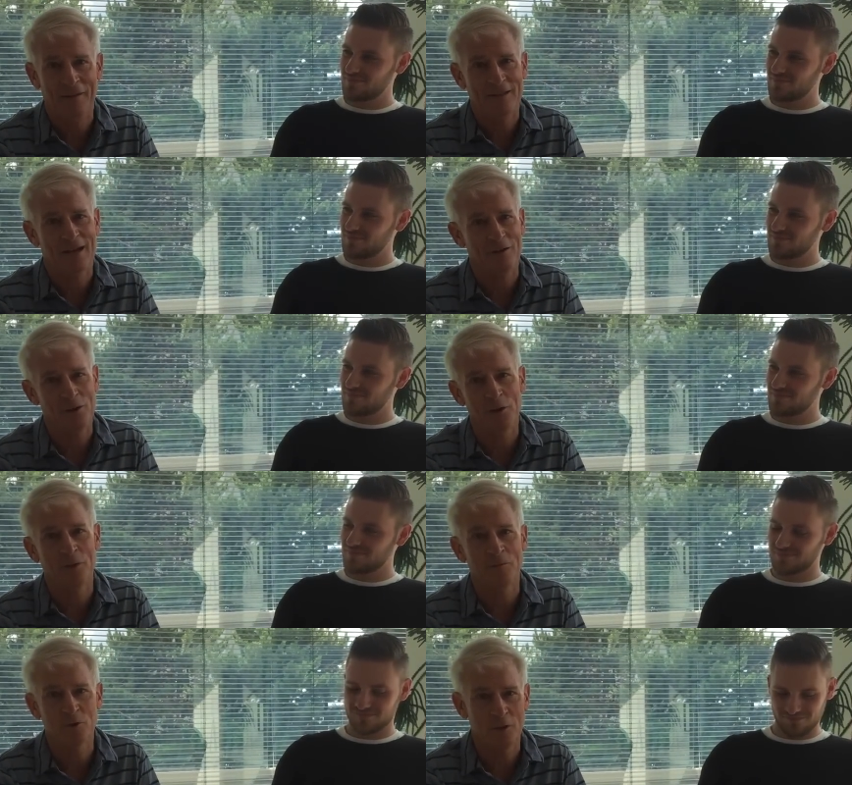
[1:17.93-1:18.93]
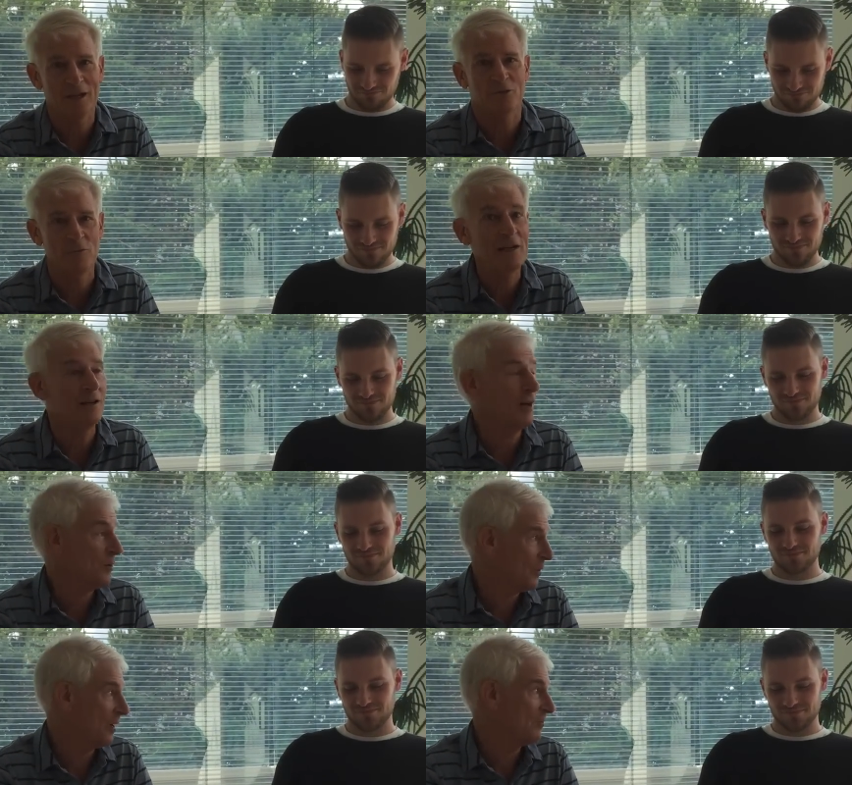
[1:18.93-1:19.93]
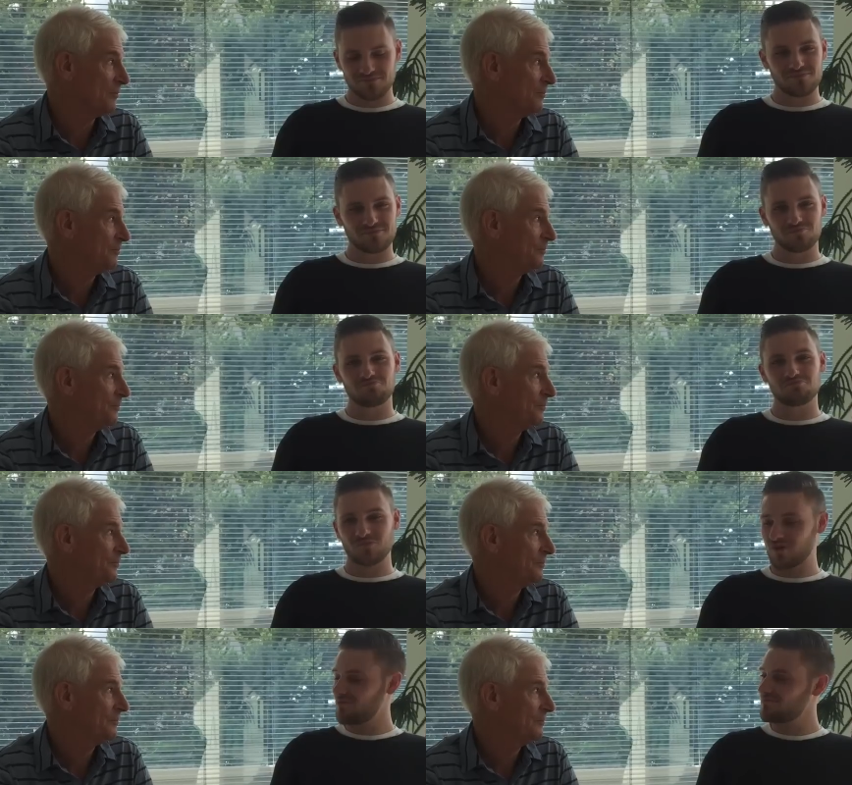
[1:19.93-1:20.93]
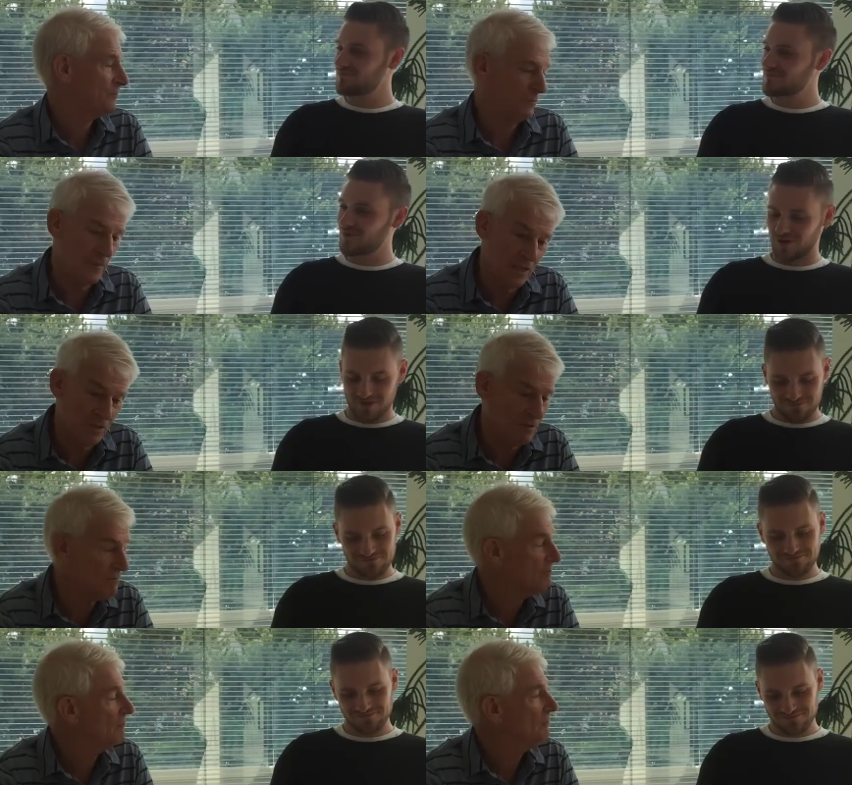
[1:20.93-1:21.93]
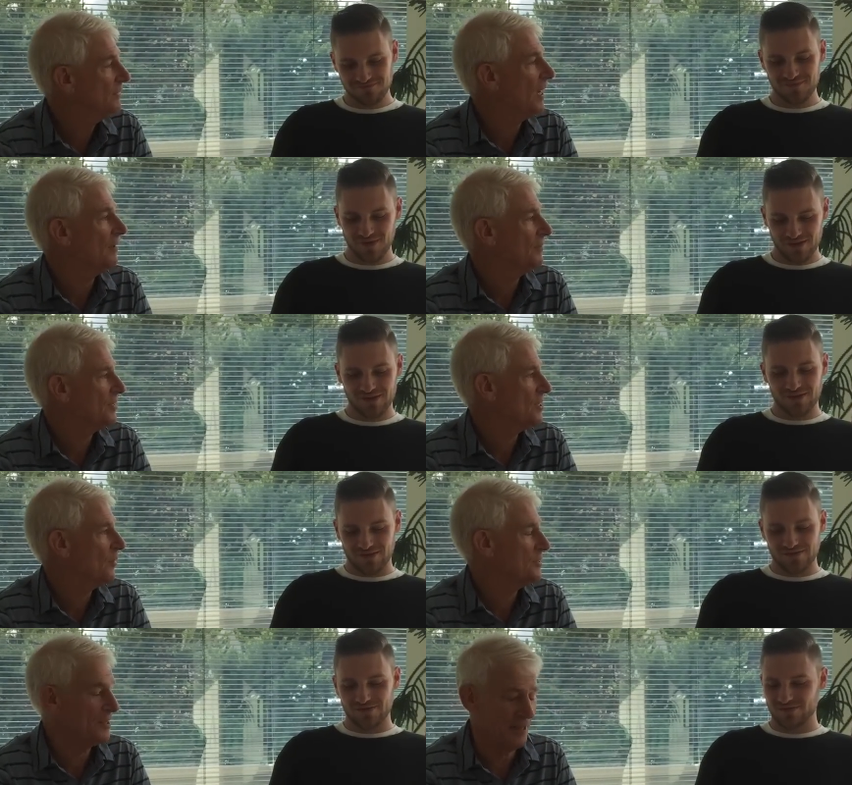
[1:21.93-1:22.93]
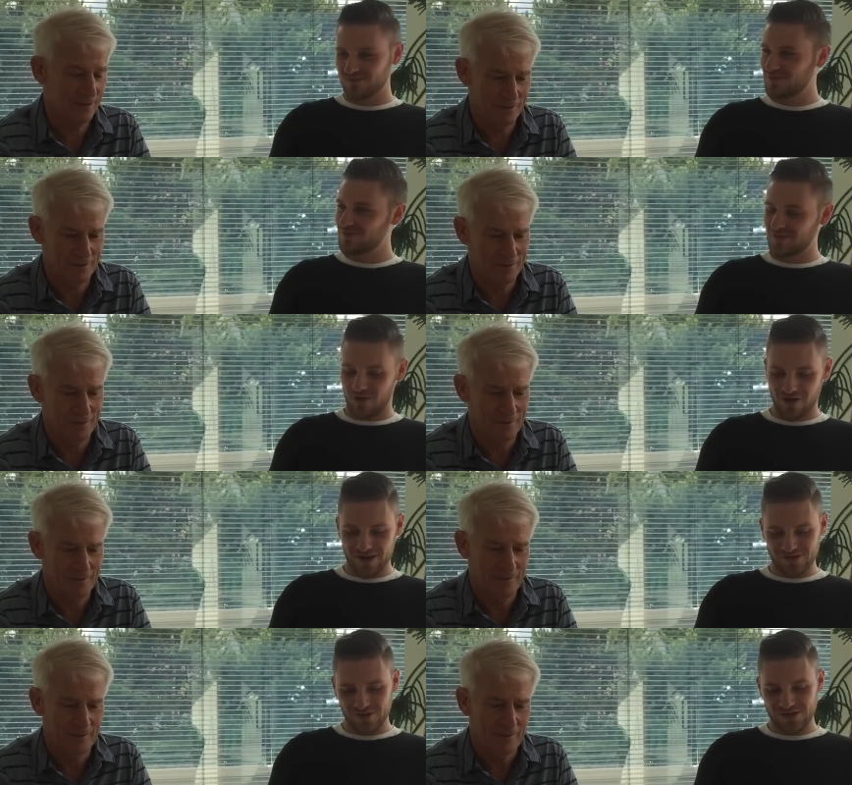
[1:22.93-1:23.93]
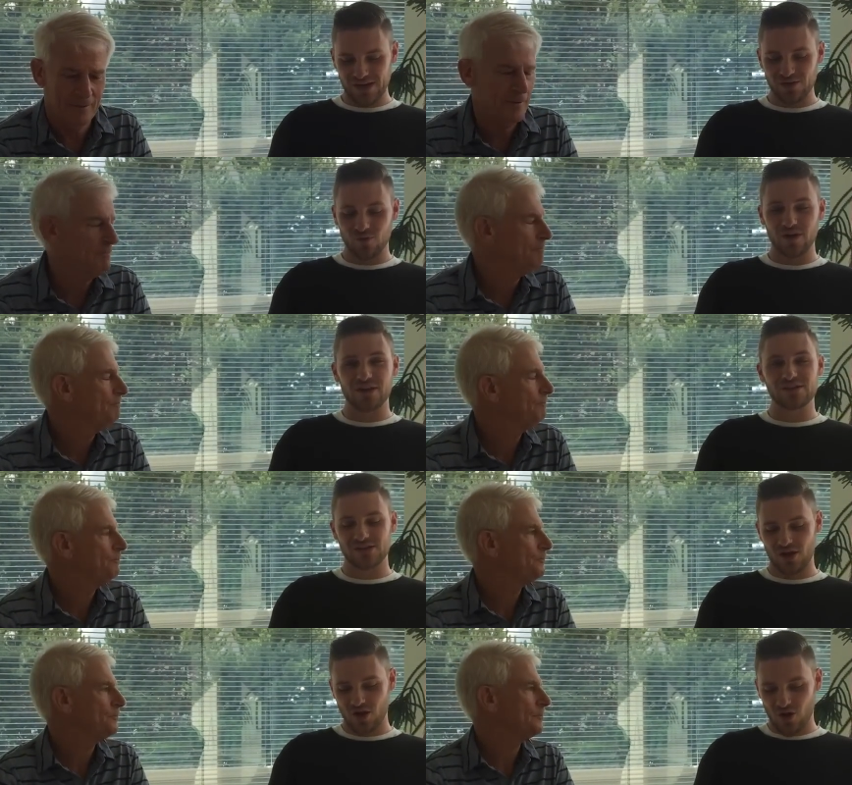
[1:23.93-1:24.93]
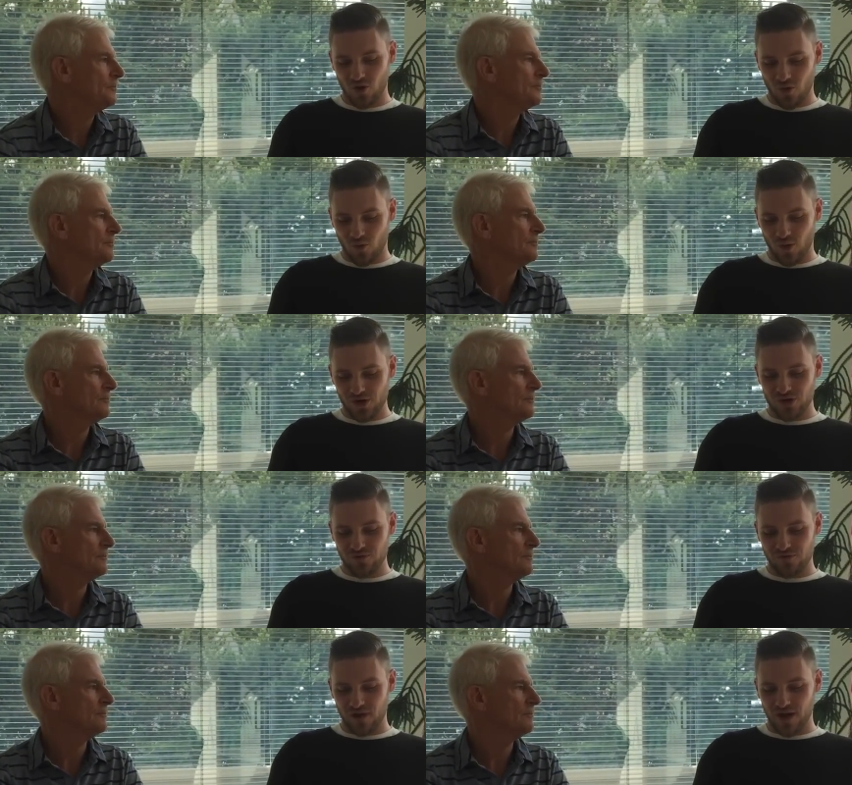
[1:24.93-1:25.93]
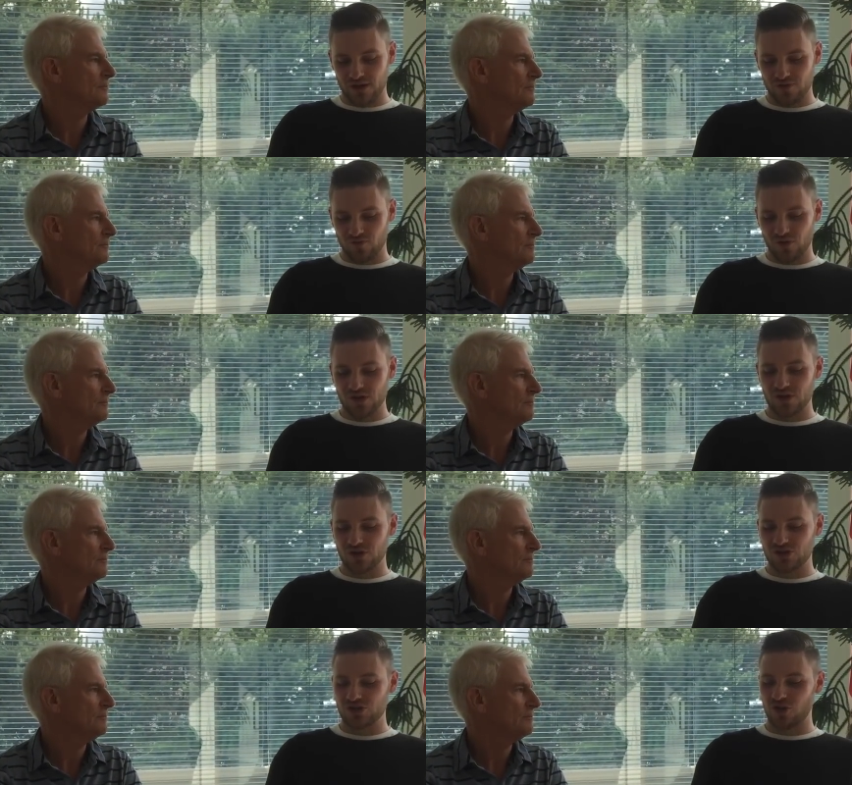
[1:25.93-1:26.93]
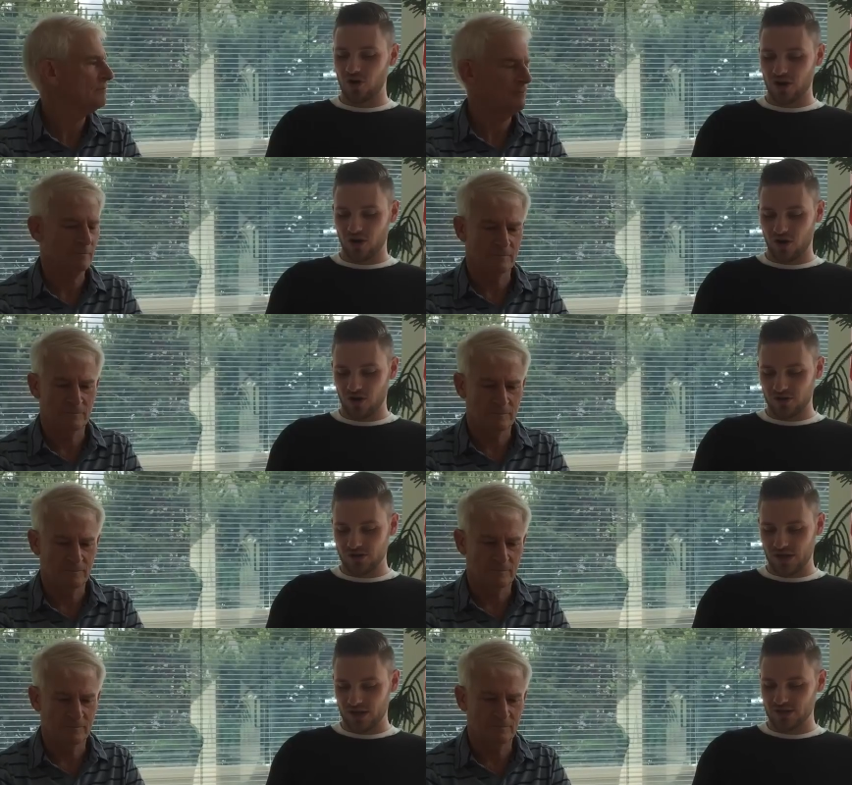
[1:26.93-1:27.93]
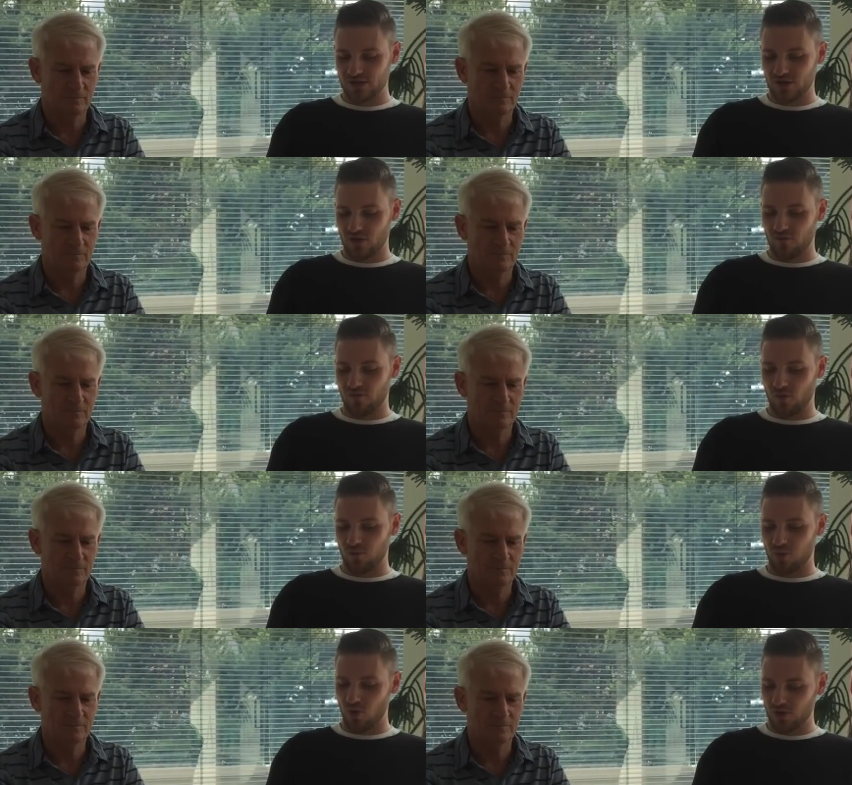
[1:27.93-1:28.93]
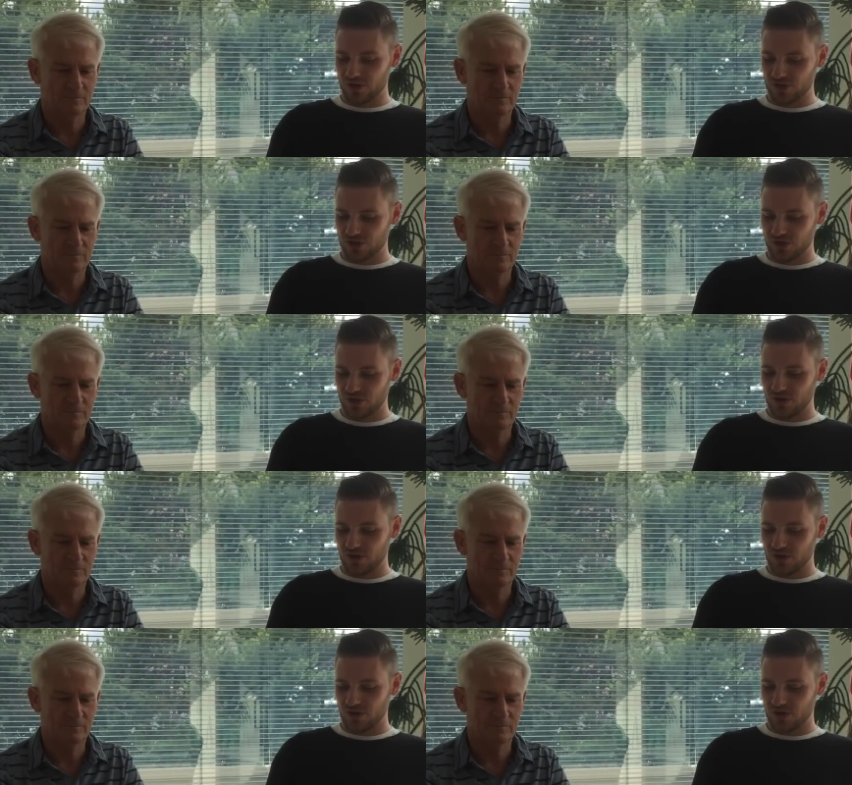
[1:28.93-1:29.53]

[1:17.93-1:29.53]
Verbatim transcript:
Speaker 1: And that's how you learn. So that's really not a problem. Hmm. That's, okay. yeah, that's how I see that.
Speaker 2: All right. So the second one is where do you find really good starting content for Polish,